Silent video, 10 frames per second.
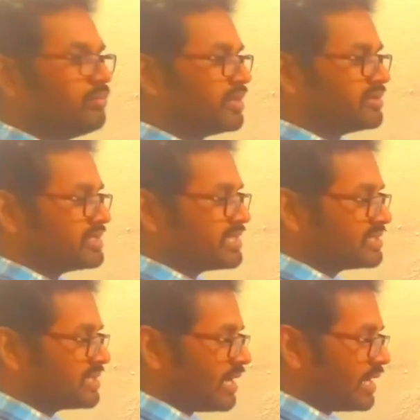But this
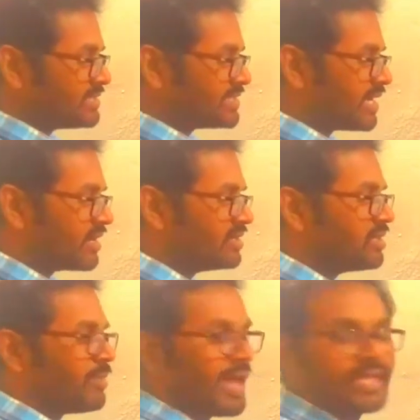is entirely
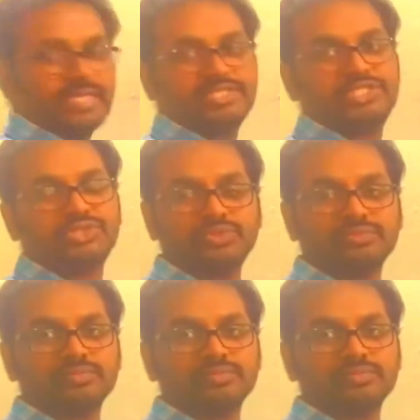the magnitude.